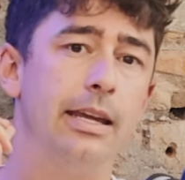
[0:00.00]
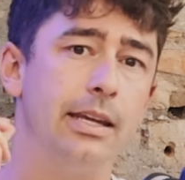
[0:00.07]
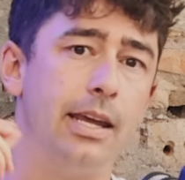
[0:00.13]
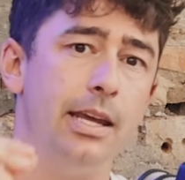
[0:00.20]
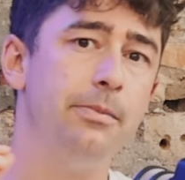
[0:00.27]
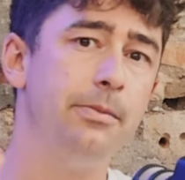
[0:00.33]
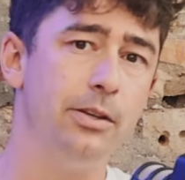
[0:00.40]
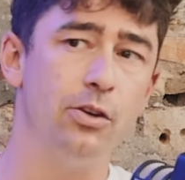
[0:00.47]

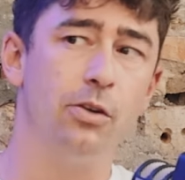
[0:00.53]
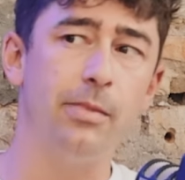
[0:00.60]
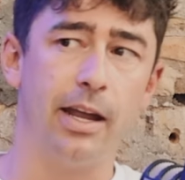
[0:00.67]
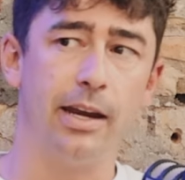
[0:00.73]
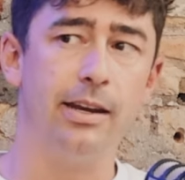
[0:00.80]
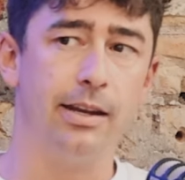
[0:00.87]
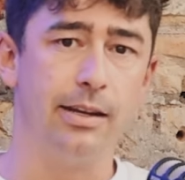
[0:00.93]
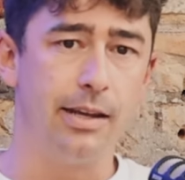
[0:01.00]
Keeping your
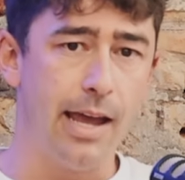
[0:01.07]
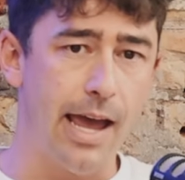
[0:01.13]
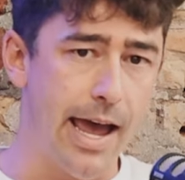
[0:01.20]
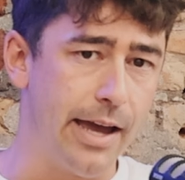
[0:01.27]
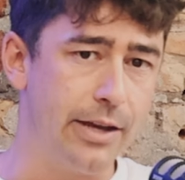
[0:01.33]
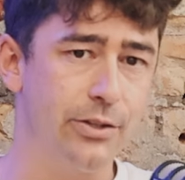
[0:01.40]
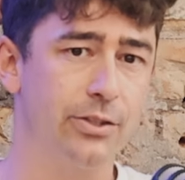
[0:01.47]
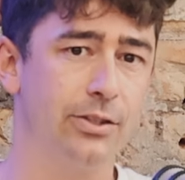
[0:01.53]
money in
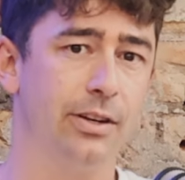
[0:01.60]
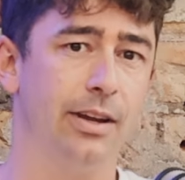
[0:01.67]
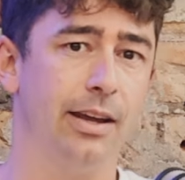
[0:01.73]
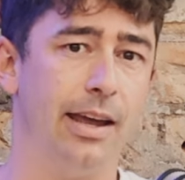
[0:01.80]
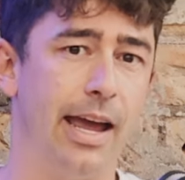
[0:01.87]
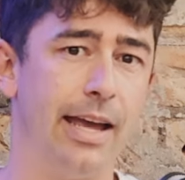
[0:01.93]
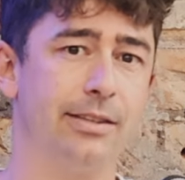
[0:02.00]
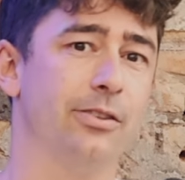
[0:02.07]
cash
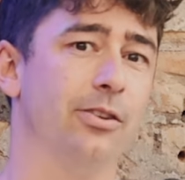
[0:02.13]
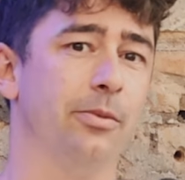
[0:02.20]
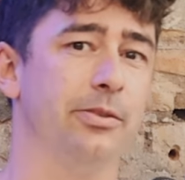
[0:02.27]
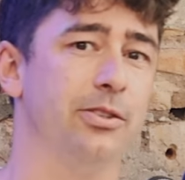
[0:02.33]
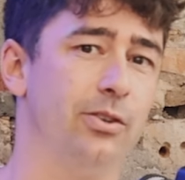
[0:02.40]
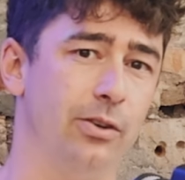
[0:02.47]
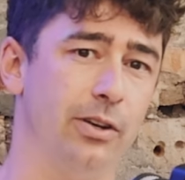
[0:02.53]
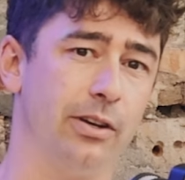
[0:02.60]
has an
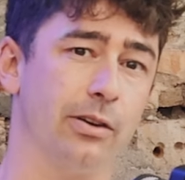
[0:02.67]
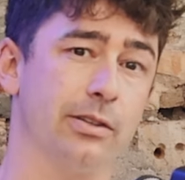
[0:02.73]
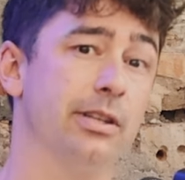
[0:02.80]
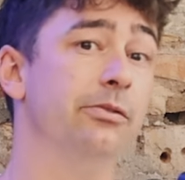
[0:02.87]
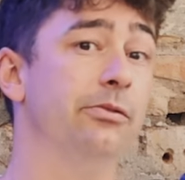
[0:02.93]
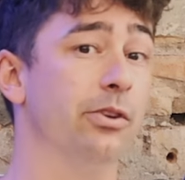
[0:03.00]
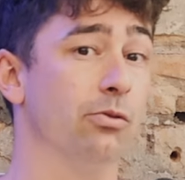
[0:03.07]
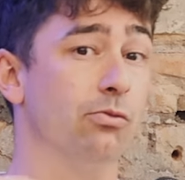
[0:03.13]
opportunity cost,
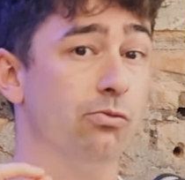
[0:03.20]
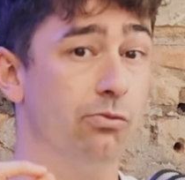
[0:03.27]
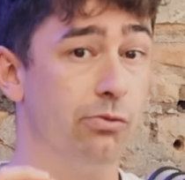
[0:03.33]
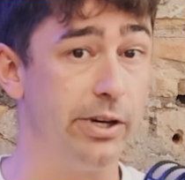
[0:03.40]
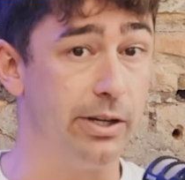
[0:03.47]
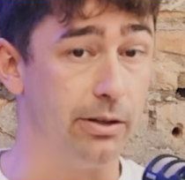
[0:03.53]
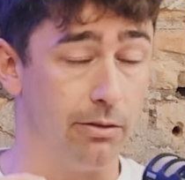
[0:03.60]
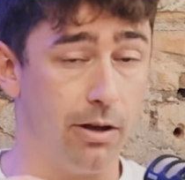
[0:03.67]
and a very
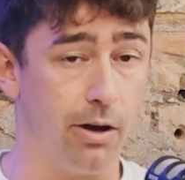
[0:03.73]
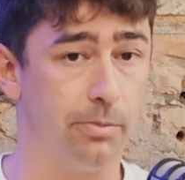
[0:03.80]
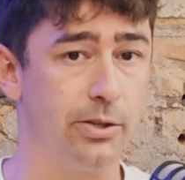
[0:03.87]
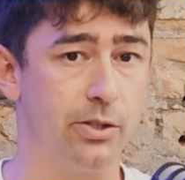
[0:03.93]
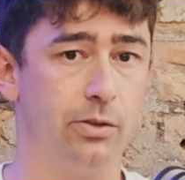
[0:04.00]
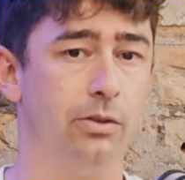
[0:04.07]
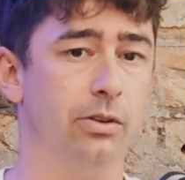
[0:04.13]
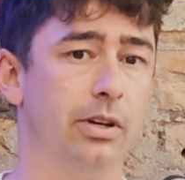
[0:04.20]
real
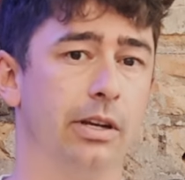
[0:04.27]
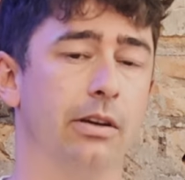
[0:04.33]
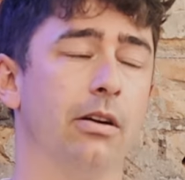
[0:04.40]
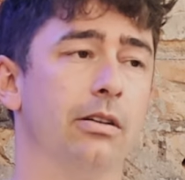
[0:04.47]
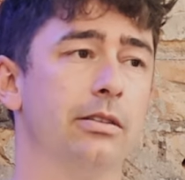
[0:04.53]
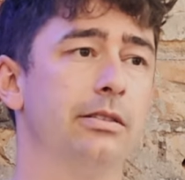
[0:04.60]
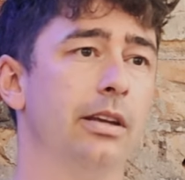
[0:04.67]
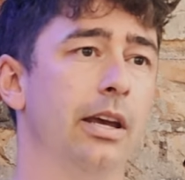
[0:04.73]
opportunity
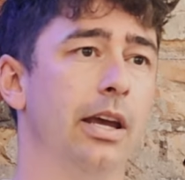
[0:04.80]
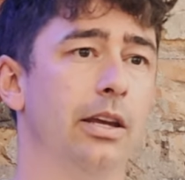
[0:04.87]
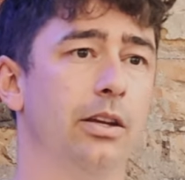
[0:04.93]
cost.